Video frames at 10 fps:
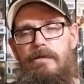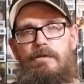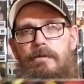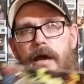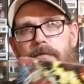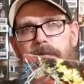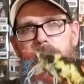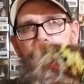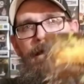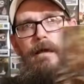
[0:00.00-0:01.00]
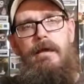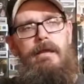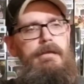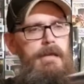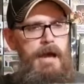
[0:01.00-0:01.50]

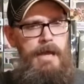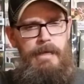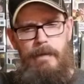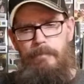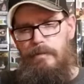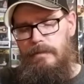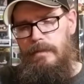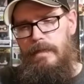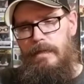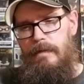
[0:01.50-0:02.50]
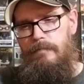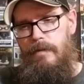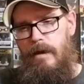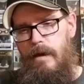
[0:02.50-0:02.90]
2009, I believe.